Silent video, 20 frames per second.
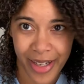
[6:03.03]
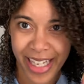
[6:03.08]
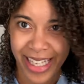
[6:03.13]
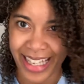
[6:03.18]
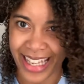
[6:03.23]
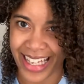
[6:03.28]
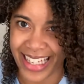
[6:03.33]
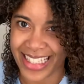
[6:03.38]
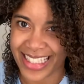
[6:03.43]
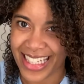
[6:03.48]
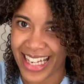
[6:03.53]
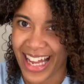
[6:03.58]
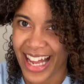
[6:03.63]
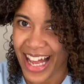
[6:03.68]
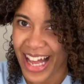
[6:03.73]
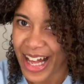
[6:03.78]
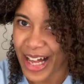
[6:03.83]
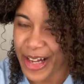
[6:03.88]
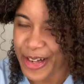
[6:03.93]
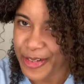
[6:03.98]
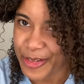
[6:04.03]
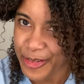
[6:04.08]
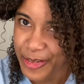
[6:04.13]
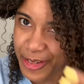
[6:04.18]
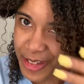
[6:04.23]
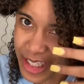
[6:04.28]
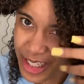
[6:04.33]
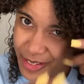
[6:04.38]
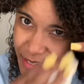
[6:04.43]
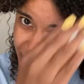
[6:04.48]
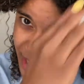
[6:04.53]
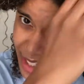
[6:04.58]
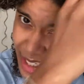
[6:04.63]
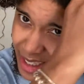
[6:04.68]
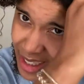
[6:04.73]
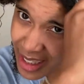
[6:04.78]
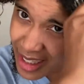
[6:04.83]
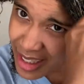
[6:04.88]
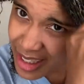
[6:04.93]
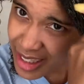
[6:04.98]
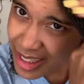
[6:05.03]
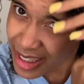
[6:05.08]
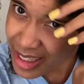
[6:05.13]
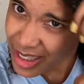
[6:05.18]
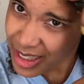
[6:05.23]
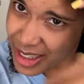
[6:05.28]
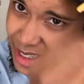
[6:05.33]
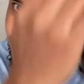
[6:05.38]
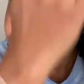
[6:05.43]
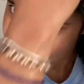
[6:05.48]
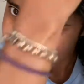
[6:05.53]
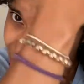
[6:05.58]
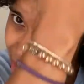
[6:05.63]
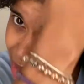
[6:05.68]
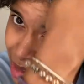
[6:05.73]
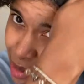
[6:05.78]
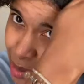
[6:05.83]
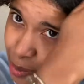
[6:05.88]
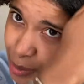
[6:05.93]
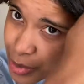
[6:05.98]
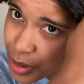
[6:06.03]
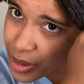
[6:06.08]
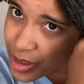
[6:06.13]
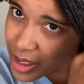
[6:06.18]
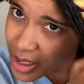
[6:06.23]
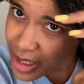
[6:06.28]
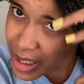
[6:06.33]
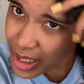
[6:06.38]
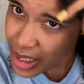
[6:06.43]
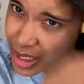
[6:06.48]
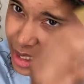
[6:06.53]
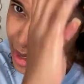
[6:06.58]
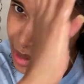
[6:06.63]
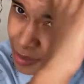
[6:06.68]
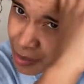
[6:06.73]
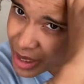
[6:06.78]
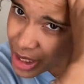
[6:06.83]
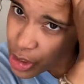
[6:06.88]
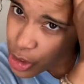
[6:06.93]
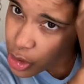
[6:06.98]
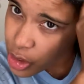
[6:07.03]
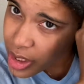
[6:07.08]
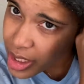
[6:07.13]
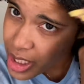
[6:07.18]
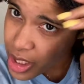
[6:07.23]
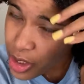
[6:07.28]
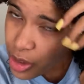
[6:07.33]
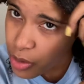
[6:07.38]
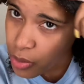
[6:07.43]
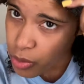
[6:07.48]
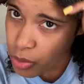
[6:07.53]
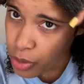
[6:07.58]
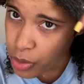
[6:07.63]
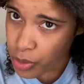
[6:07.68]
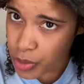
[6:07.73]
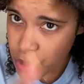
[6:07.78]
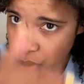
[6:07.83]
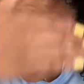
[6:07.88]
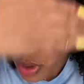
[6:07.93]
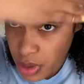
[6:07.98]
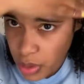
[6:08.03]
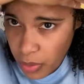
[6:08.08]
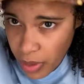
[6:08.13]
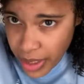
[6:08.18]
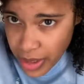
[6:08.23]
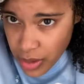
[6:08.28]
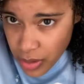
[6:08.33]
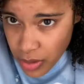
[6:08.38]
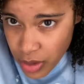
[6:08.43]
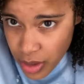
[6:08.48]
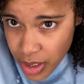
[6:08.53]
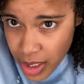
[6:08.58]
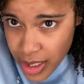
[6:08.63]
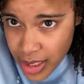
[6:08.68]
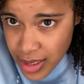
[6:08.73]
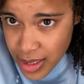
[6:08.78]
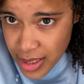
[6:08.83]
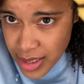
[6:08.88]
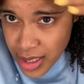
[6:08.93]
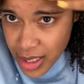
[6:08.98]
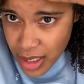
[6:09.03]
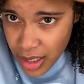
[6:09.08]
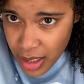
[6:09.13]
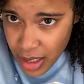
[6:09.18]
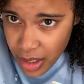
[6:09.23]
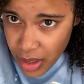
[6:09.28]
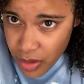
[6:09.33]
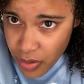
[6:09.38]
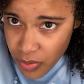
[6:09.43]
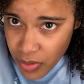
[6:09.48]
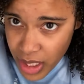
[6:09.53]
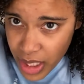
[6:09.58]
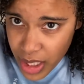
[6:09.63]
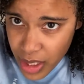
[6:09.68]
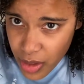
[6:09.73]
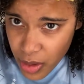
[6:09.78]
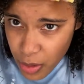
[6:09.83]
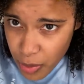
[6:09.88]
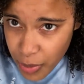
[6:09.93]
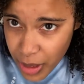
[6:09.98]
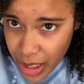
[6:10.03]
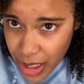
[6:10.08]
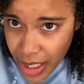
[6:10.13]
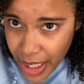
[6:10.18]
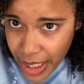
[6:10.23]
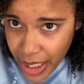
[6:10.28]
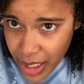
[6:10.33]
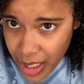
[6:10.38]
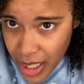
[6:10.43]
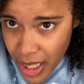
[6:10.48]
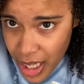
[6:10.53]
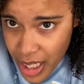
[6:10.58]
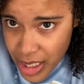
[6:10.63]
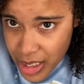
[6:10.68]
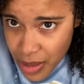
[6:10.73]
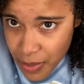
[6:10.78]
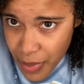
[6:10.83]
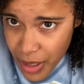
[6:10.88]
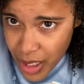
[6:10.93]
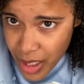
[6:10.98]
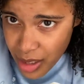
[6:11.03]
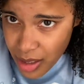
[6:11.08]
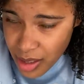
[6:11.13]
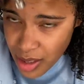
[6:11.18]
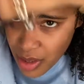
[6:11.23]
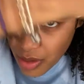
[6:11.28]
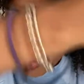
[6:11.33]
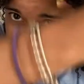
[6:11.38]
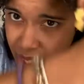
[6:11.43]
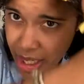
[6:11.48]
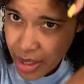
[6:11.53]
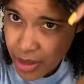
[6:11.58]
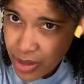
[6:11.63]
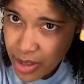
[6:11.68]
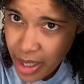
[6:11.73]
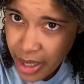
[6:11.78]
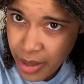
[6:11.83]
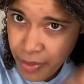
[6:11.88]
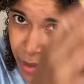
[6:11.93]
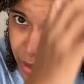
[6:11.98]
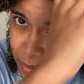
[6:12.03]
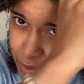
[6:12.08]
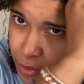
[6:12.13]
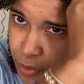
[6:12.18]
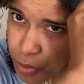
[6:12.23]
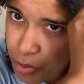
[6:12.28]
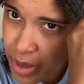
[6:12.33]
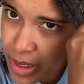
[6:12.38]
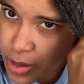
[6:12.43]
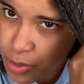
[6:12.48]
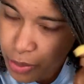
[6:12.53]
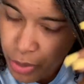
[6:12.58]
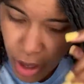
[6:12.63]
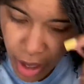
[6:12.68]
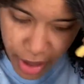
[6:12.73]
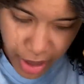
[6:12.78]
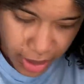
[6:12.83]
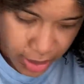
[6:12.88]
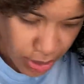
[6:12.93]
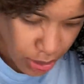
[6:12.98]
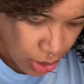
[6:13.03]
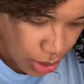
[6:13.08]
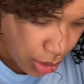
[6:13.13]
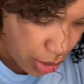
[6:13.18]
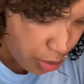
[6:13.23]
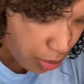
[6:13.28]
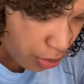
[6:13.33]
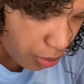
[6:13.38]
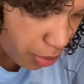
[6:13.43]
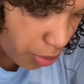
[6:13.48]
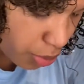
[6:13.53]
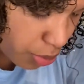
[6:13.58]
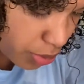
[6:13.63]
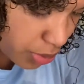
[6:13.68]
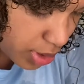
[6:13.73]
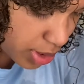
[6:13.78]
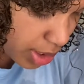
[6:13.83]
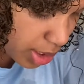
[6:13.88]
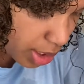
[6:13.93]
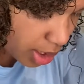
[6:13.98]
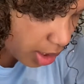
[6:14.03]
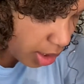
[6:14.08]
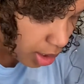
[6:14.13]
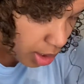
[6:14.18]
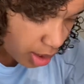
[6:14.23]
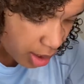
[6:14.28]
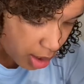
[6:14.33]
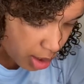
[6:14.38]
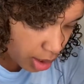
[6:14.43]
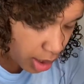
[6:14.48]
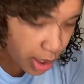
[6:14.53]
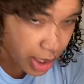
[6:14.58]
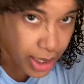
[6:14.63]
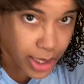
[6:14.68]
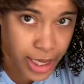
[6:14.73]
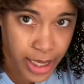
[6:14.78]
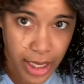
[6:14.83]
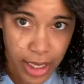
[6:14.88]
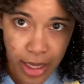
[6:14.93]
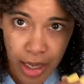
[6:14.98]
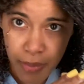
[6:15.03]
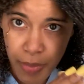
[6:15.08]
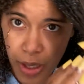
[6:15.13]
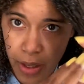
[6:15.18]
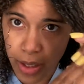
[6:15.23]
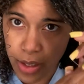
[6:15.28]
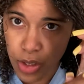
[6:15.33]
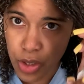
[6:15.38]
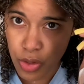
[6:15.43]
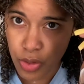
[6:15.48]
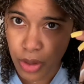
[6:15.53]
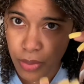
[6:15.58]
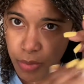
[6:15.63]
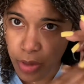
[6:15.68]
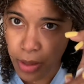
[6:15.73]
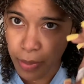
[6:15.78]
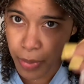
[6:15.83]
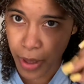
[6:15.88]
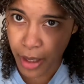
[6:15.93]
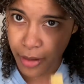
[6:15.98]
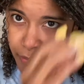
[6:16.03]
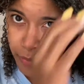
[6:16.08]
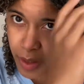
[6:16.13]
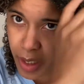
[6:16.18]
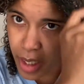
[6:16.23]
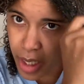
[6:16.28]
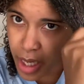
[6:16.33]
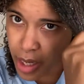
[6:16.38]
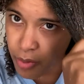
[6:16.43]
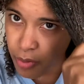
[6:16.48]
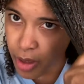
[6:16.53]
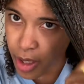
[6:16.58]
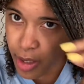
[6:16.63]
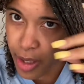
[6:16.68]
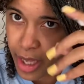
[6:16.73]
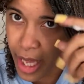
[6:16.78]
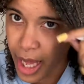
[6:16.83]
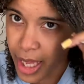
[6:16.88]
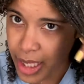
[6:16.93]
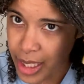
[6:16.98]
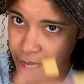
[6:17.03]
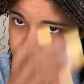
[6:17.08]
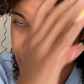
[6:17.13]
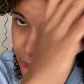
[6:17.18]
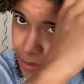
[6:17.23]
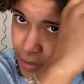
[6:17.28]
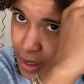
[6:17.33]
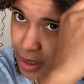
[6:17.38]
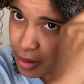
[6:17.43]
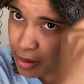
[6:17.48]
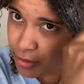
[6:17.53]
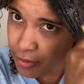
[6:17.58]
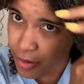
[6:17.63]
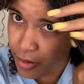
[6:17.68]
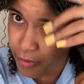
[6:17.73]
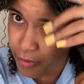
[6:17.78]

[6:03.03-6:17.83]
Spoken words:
case, of leave-in, putting it in. Make sure to get your roots too. I told you guys this in another video, but like, depending on your hair type, if you miss products to your roots, they can come out extremely puffy. And while that can be good for